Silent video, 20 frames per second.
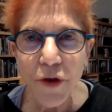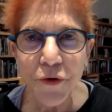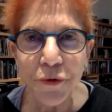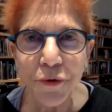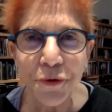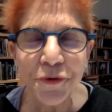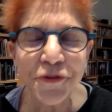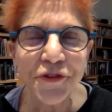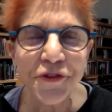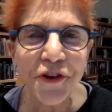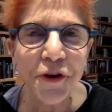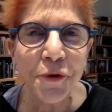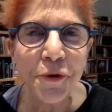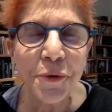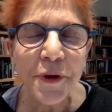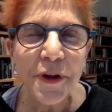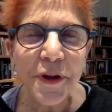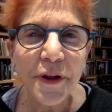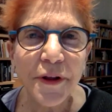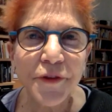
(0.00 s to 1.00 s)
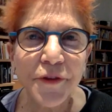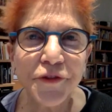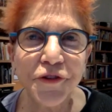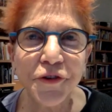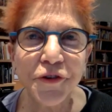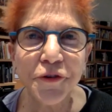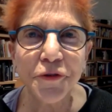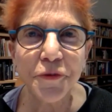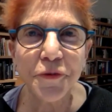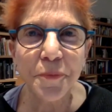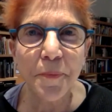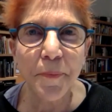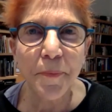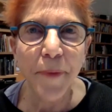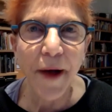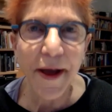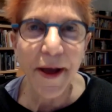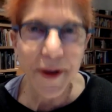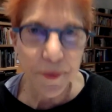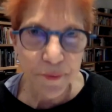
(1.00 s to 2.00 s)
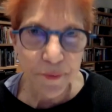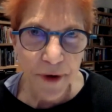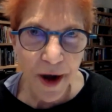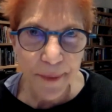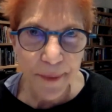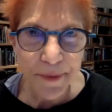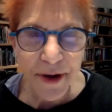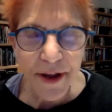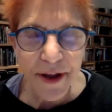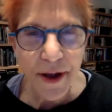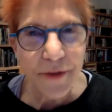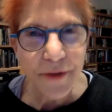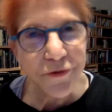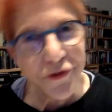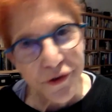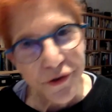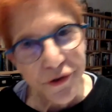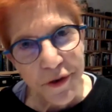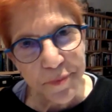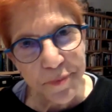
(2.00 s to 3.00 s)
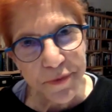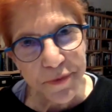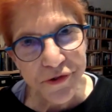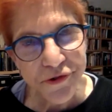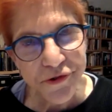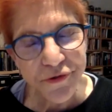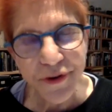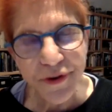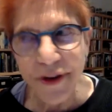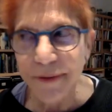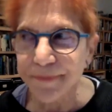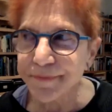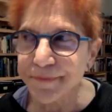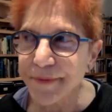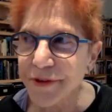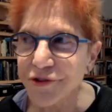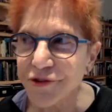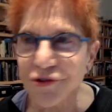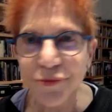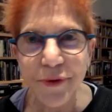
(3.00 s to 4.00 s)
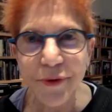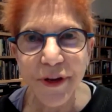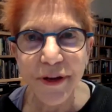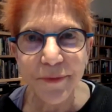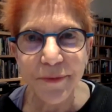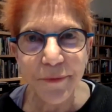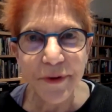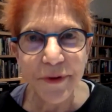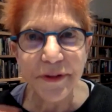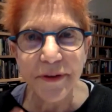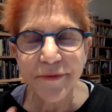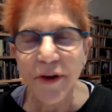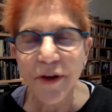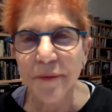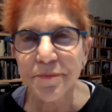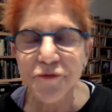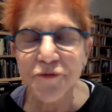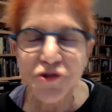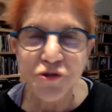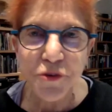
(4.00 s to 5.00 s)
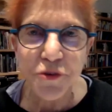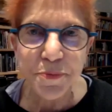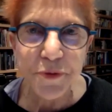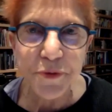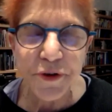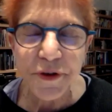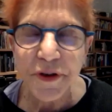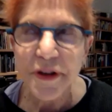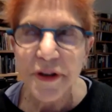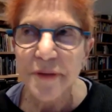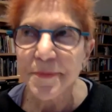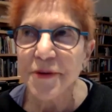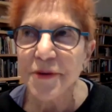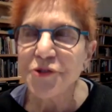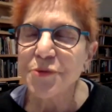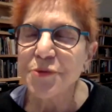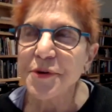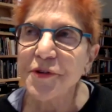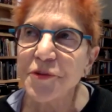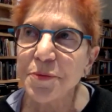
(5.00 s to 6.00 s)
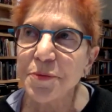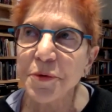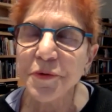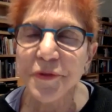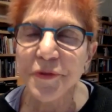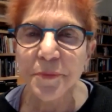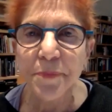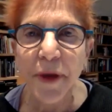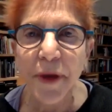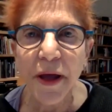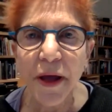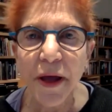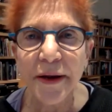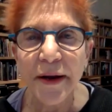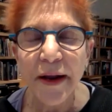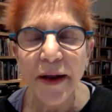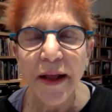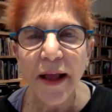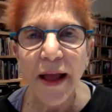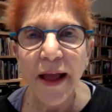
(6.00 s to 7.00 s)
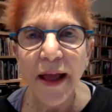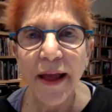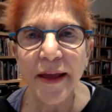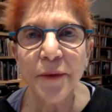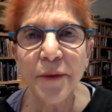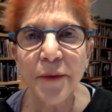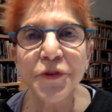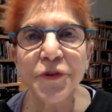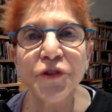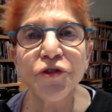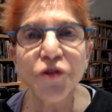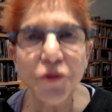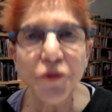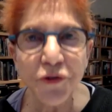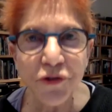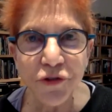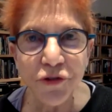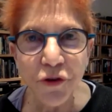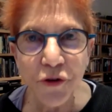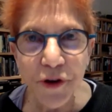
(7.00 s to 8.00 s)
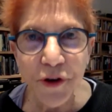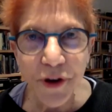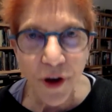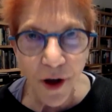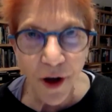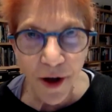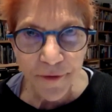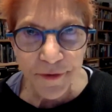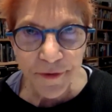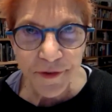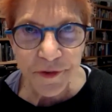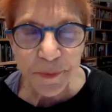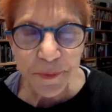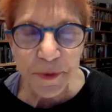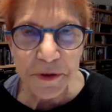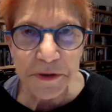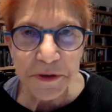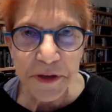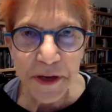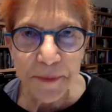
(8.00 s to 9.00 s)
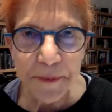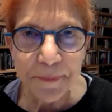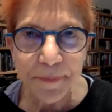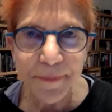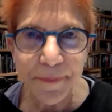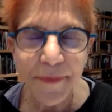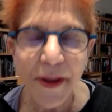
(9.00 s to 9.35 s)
or so to buy a property on Juniper Street we live on Juniper between Spruce and Pine. It was a 2-story office building.